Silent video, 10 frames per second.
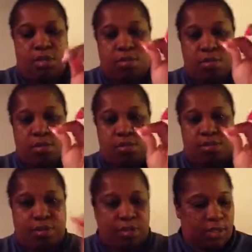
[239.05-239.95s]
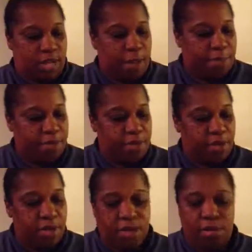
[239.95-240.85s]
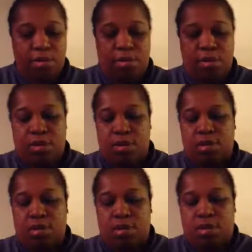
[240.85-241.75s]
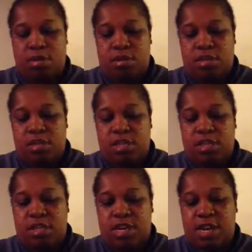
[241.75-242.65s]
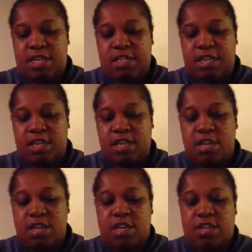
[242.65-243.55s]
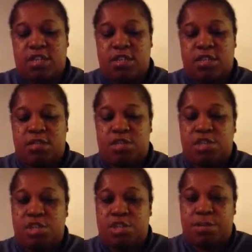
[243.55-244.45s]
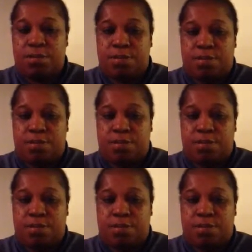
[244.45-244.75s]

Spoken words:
of the needle, stick the lancet into the machine,